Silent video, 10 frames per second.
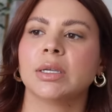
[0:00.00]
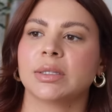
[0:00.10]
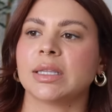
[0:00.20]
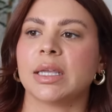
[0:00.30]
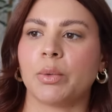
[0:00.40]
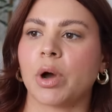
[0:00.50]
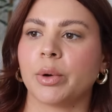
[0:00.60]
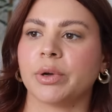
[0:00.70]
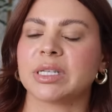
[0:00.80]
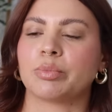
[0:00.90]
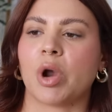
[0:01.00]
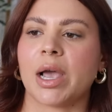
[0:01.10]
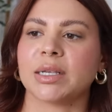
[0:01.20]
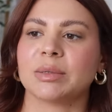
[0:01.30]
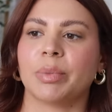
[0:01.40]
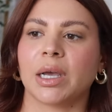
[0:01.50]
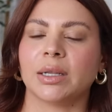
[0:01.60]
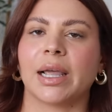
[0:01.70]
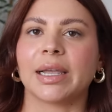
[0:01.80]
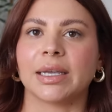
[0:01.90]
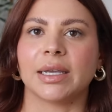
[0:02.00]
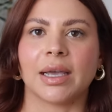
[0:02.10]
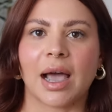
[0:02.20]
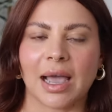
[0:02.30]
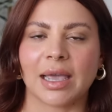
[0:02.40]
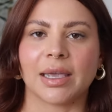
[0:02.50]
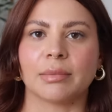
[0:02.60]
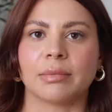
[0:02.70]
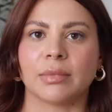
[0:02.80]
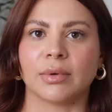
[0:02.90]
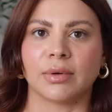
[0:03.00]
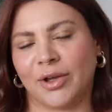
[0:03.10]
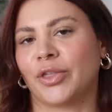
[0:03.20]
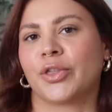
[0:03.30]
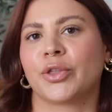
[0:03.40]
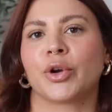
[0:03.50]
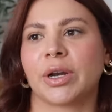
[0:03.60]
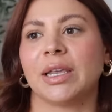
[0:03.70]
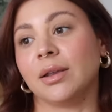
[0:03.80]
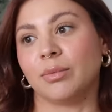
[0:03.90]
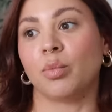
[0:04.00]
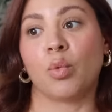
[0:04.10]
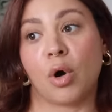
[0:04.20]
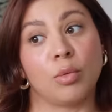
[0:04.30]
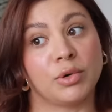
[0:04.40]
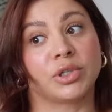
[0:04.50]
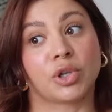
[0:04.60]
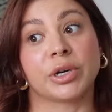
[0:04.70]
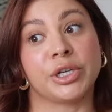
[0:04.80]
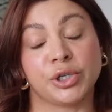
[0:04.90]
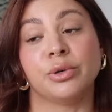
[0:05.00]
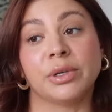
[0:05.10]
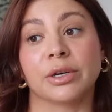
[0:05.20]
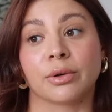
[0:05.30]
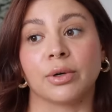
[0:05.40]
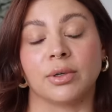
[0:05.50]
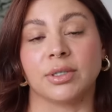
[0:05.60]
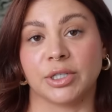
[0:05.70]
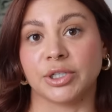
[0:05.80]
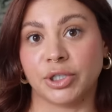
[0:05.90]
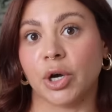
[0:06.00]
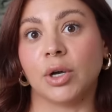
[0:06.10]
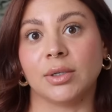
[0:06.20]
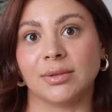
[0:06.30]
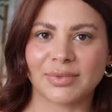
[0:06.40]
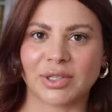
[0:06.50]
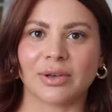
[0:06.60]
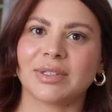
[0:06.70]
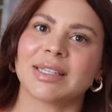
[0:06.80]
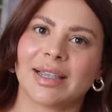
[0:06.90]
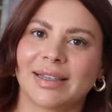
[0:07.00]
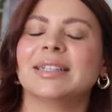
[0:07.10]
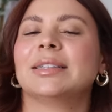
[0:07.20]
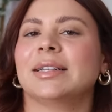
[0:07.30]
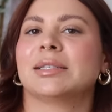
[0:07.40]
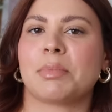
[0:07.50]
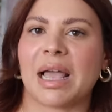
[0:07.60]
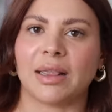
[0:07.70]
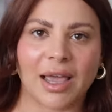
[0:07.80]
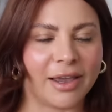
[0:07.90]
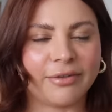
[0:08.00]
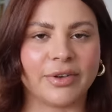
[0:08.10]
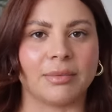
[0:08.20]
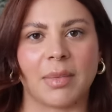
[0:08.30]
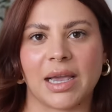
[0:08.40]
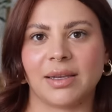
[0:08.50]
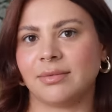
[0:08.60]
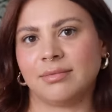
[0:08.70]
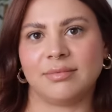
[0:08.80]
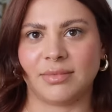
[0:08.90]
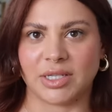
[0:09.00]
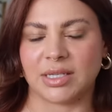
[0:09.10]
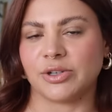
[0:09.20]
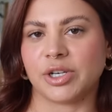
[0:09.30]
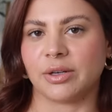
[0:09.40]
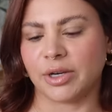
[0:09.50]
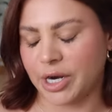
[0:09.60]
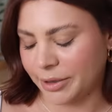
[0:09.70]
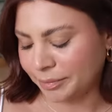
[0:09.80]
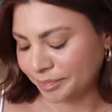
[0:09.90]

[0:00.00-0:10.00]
that they want to express, but like I am a 30 almost 32 year old adult so it's like it's, it's my life and my decision, you know?